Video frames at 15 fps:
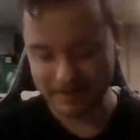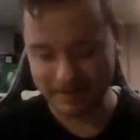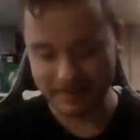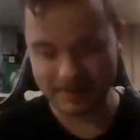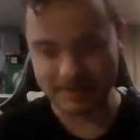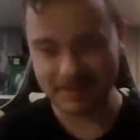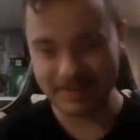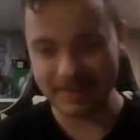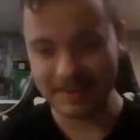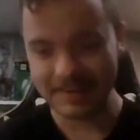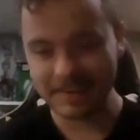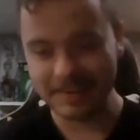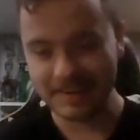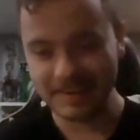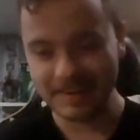Okay,
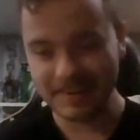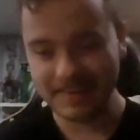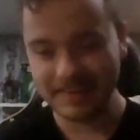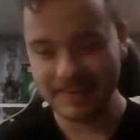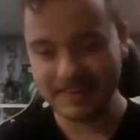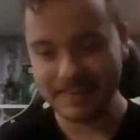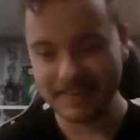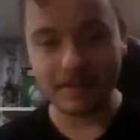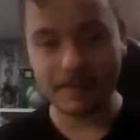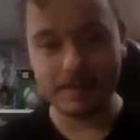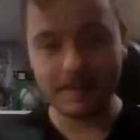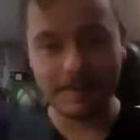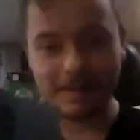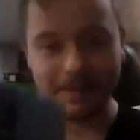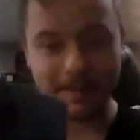
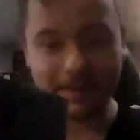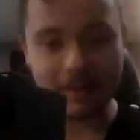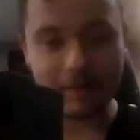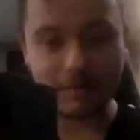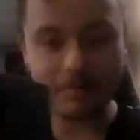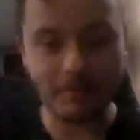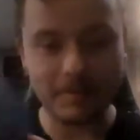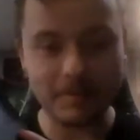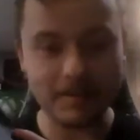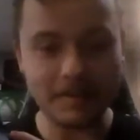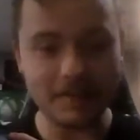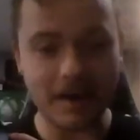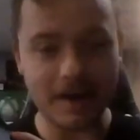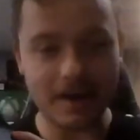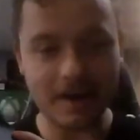it comes with the
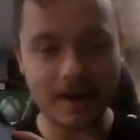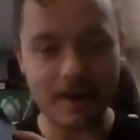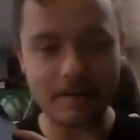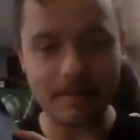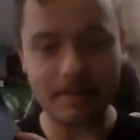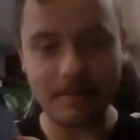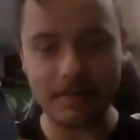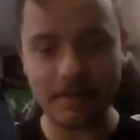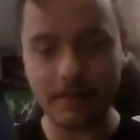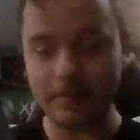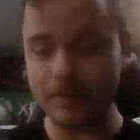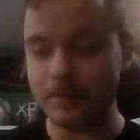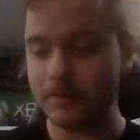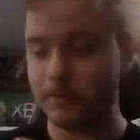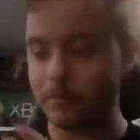dock, obviously,
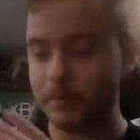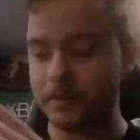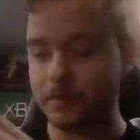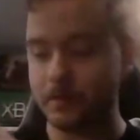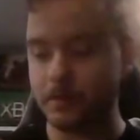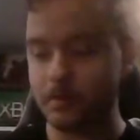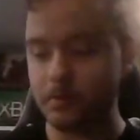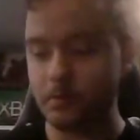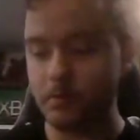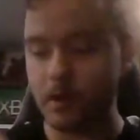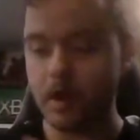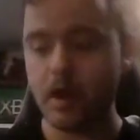which is what you